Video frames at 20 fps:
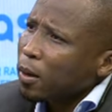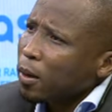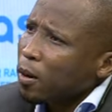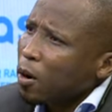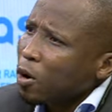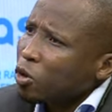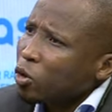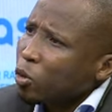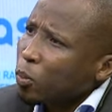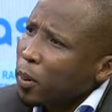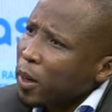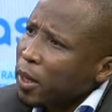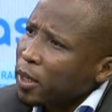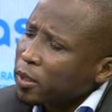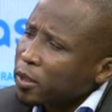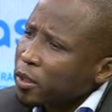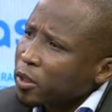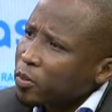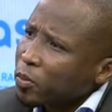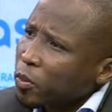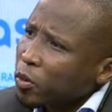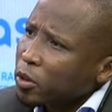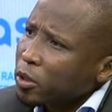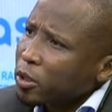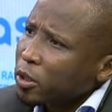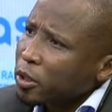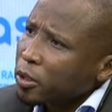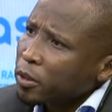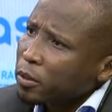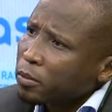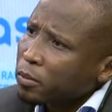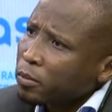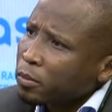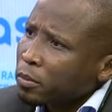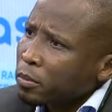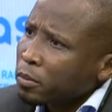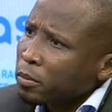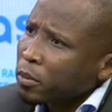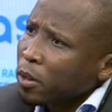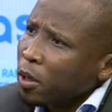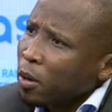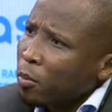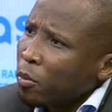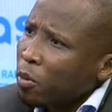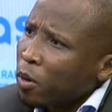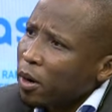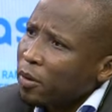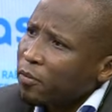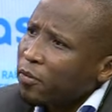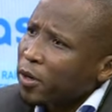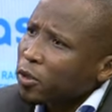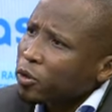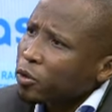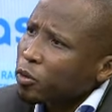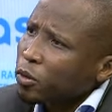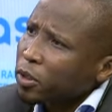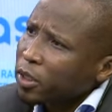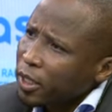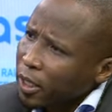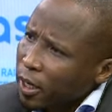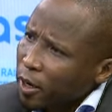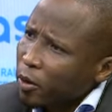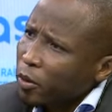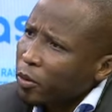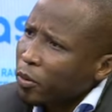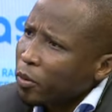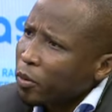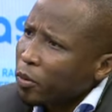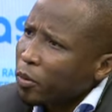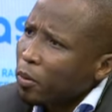occupies his position. Molefe should tell you